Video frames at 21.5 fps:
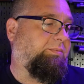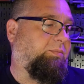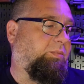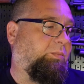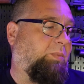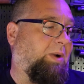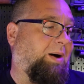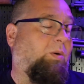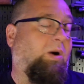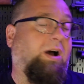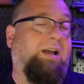
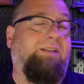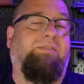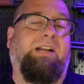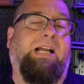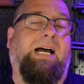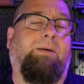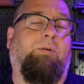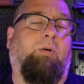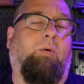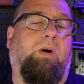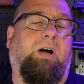My wife and
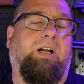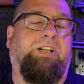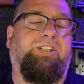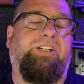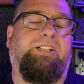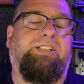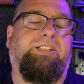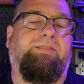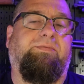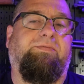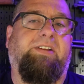I were
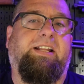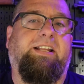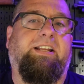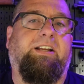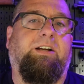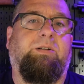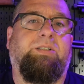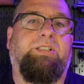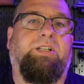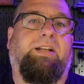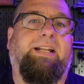watching some
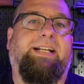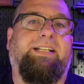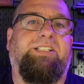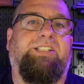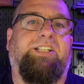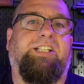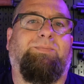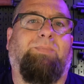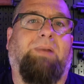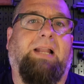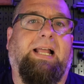videos on
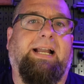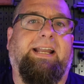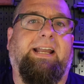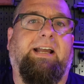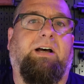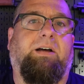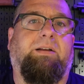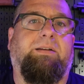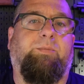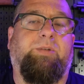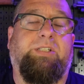8.6
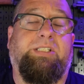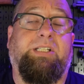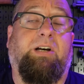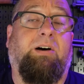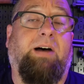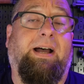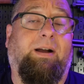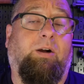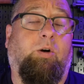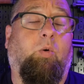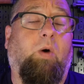Blackout and we saw
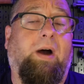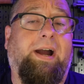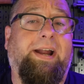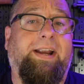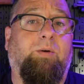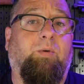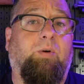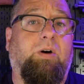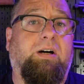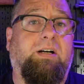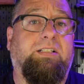how quiet
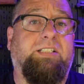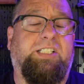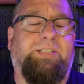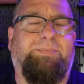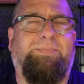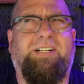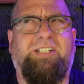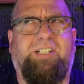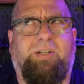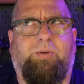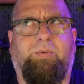it was,
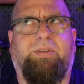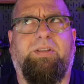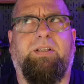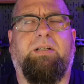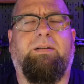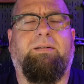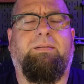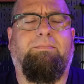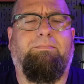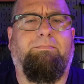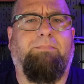especially with
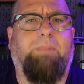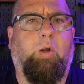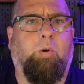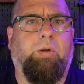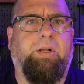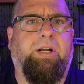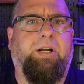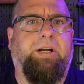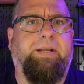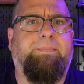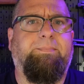a
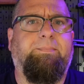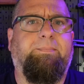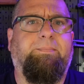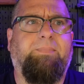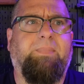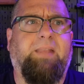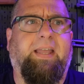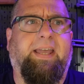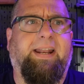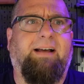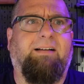bolt gun.
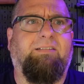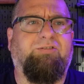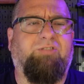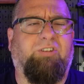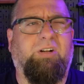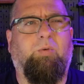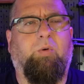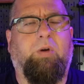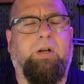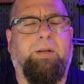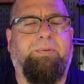And I was
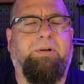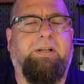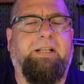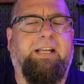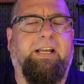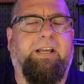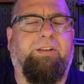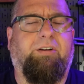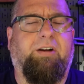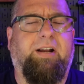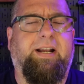really wanting to put
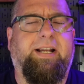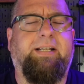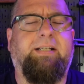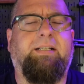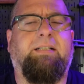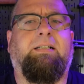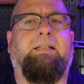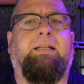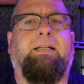together a